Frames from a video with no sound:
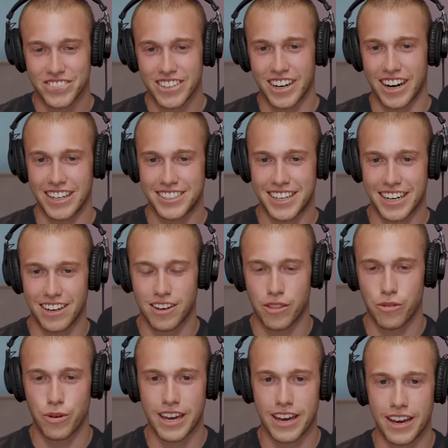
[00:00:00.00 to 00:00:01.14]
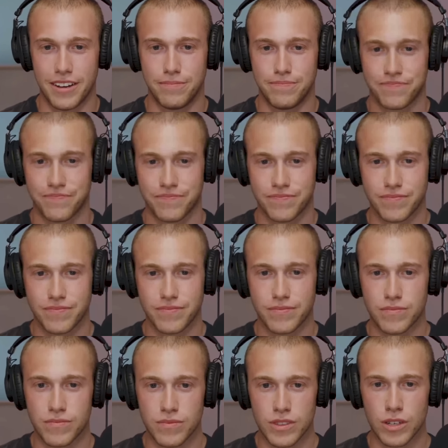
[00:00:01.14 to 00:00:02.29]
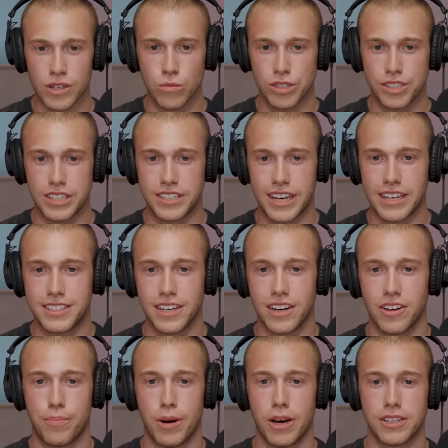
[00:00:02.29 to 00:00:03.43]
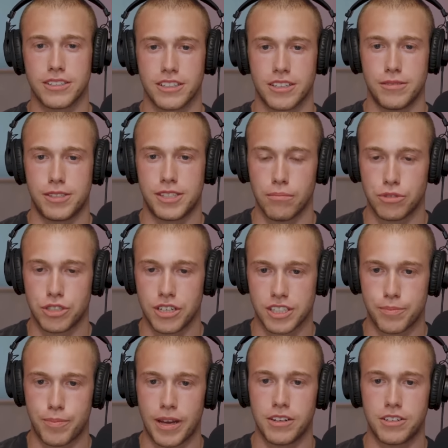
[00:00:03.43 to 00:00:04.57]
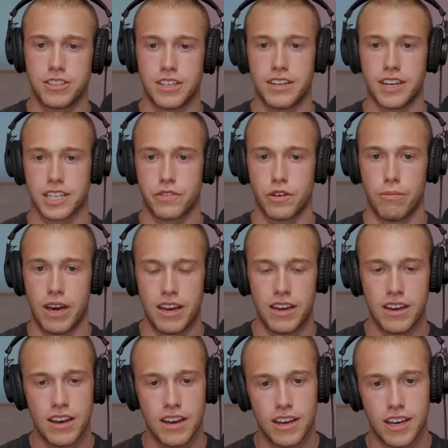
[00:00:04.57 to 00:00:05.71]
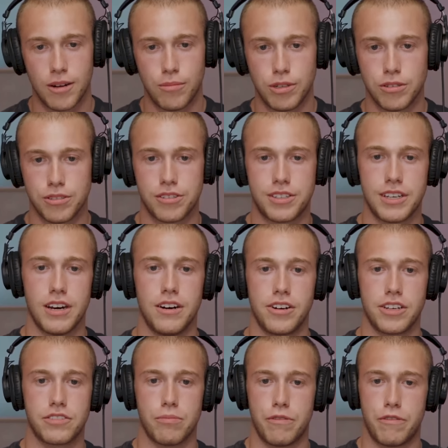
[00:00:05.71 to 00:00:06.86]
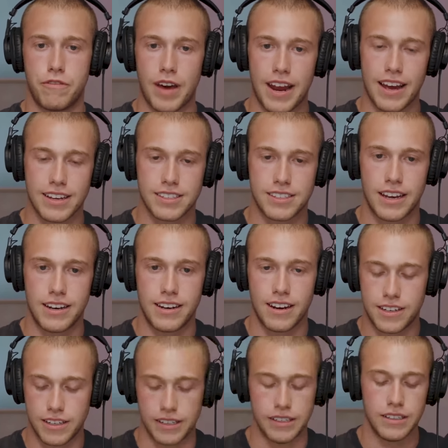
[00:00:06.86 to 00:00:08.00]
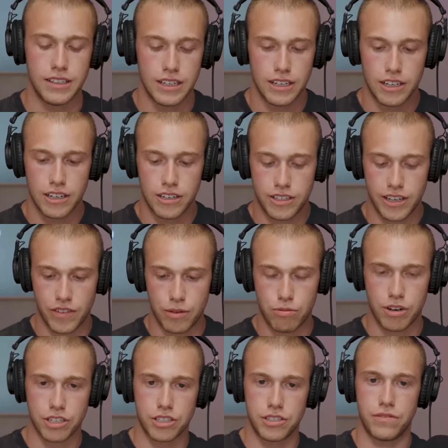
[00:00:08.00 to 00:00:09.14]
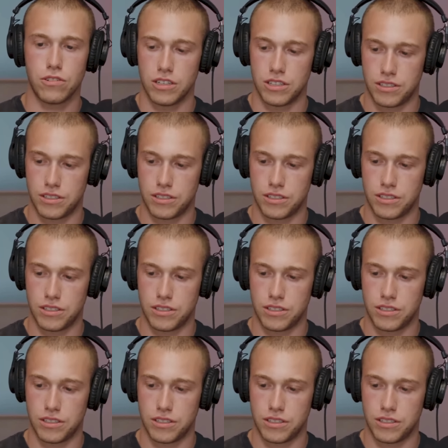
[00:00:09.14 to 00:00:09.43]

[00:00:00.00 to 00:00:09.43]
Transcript: right, let's take a look at the week ahead. We'll see data on the Personal Consumption Expenditures Index for May, and we'll also see earnings from FedEx and Nike. Do you have any predictions for